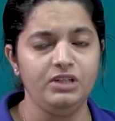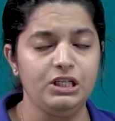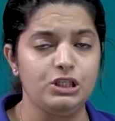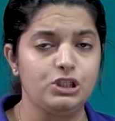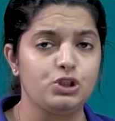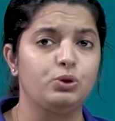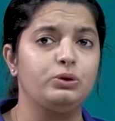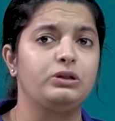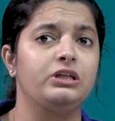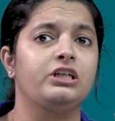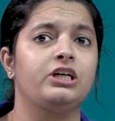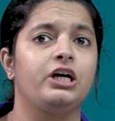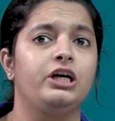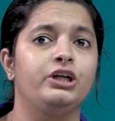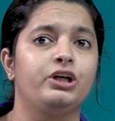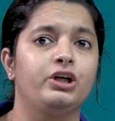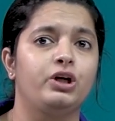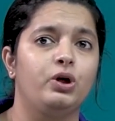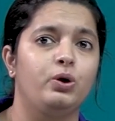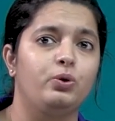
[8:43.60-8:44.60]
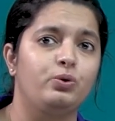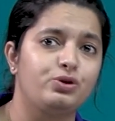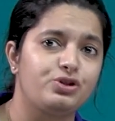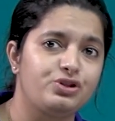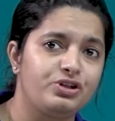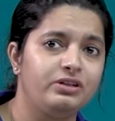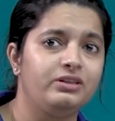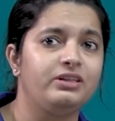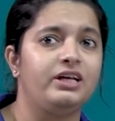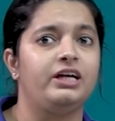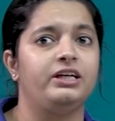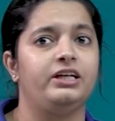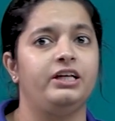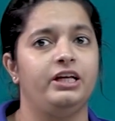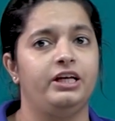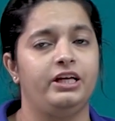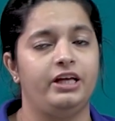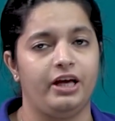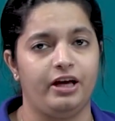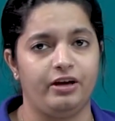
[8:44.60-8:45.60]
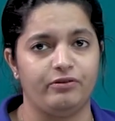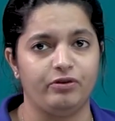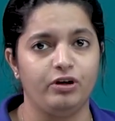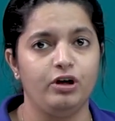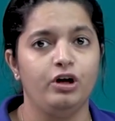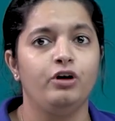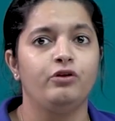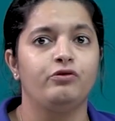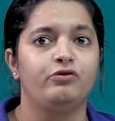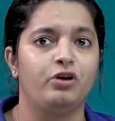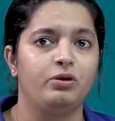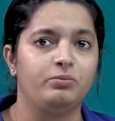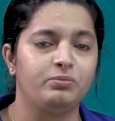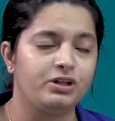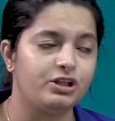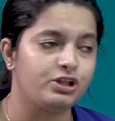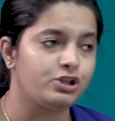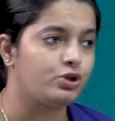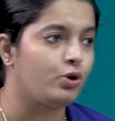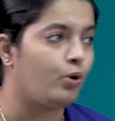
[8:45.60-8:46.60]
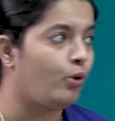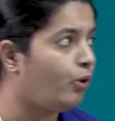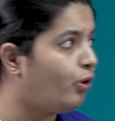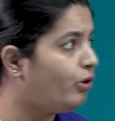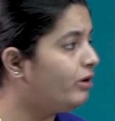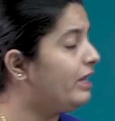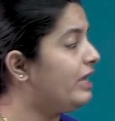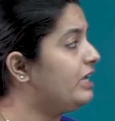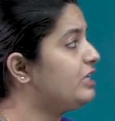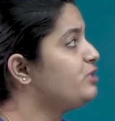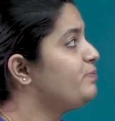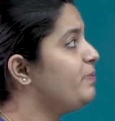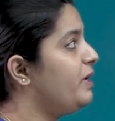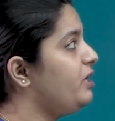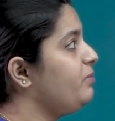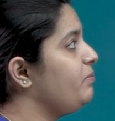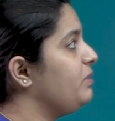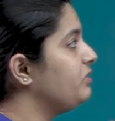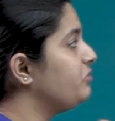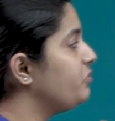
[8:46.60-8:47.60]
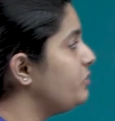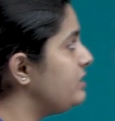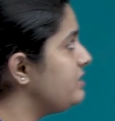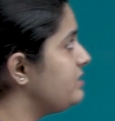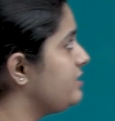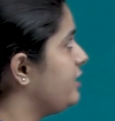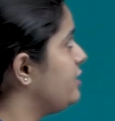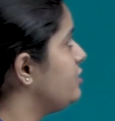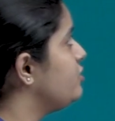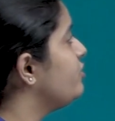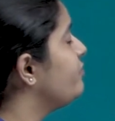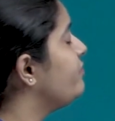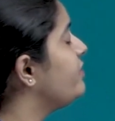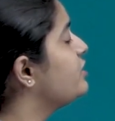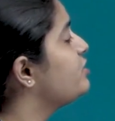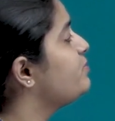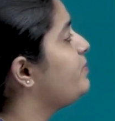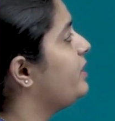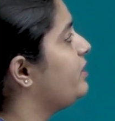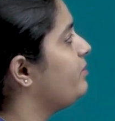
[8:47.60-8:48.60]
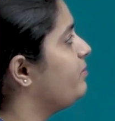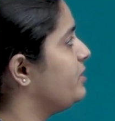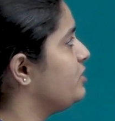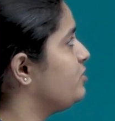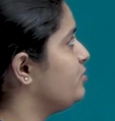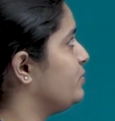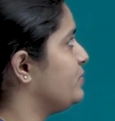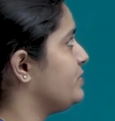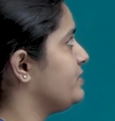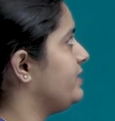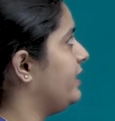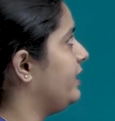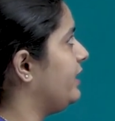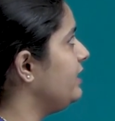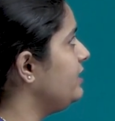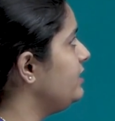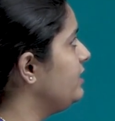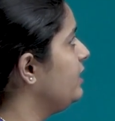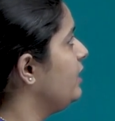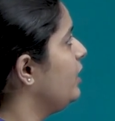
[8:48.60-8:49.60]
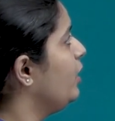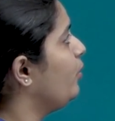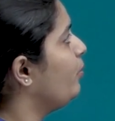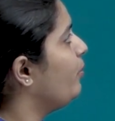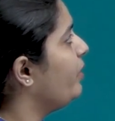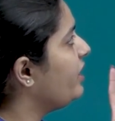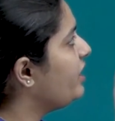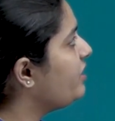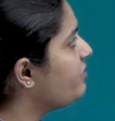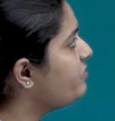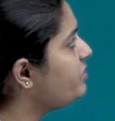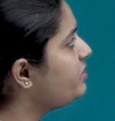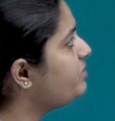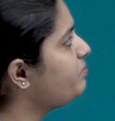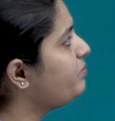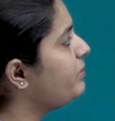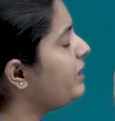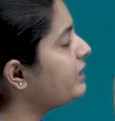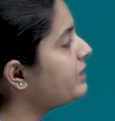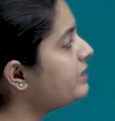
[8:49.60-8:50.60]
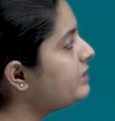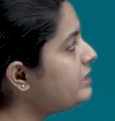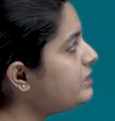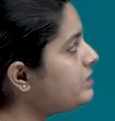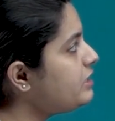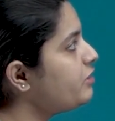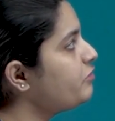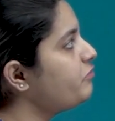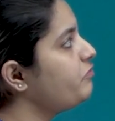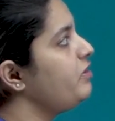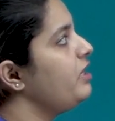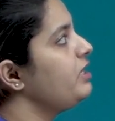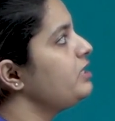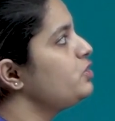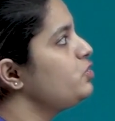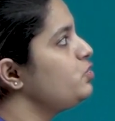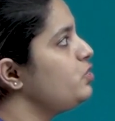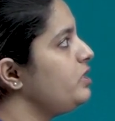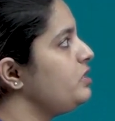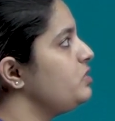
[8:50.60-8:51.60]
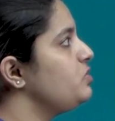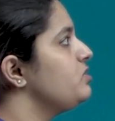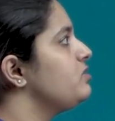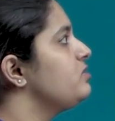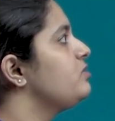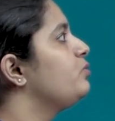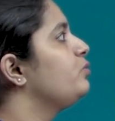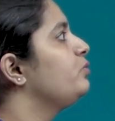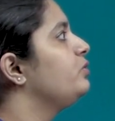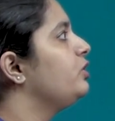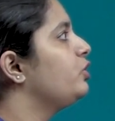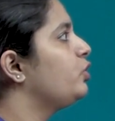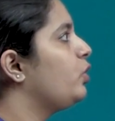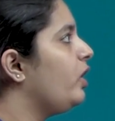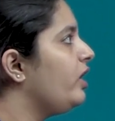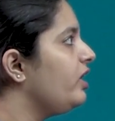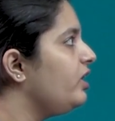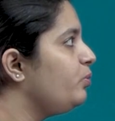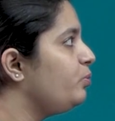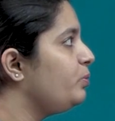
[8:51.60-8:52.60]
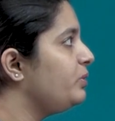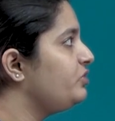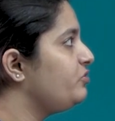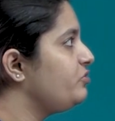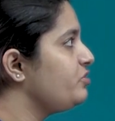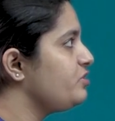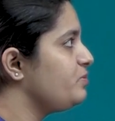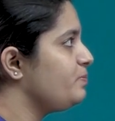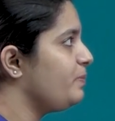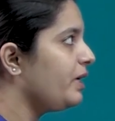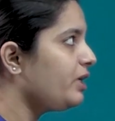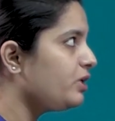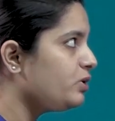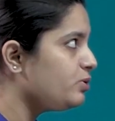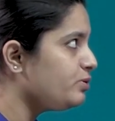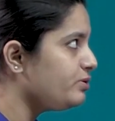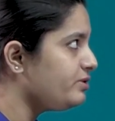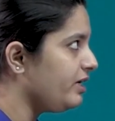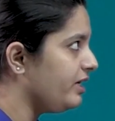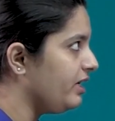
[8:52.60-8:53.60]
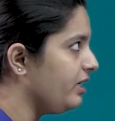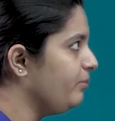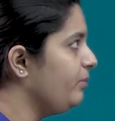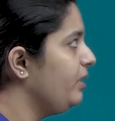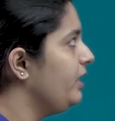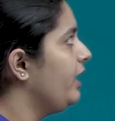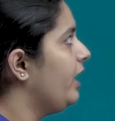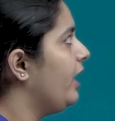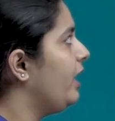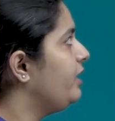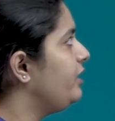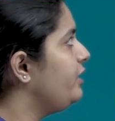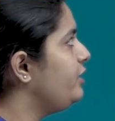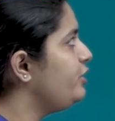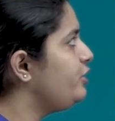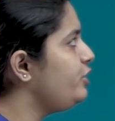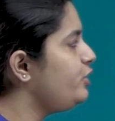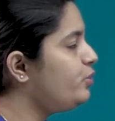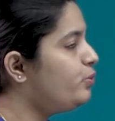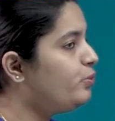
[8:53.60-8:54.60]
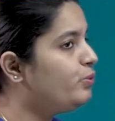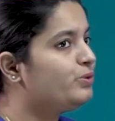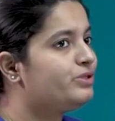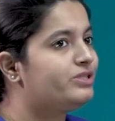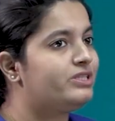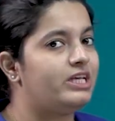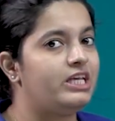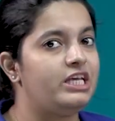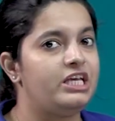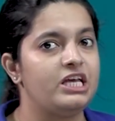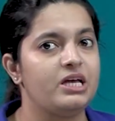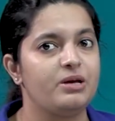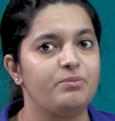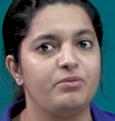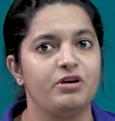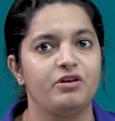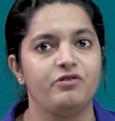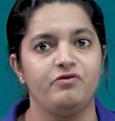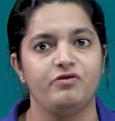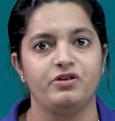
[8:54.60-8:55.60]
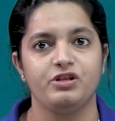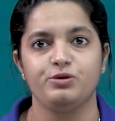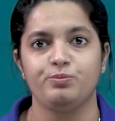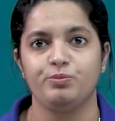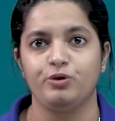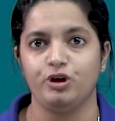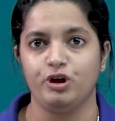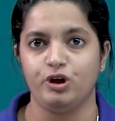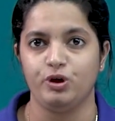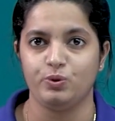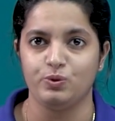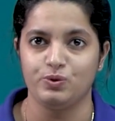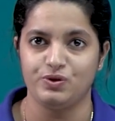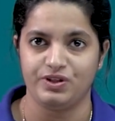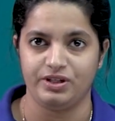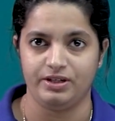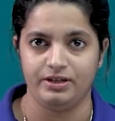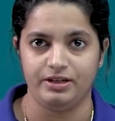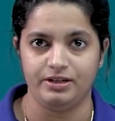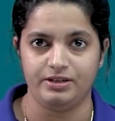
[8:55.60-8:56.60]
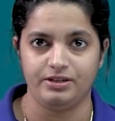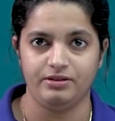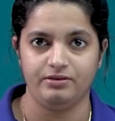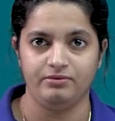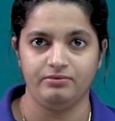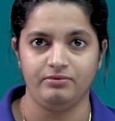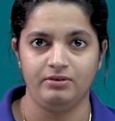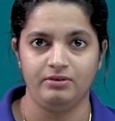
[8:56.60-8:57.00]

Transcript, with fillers: So the conclusion that he gave from this whole experiment, three sets of experiment was that whenever magnetic flux changes through the coil with respect to time, an induced EMF is produced in it.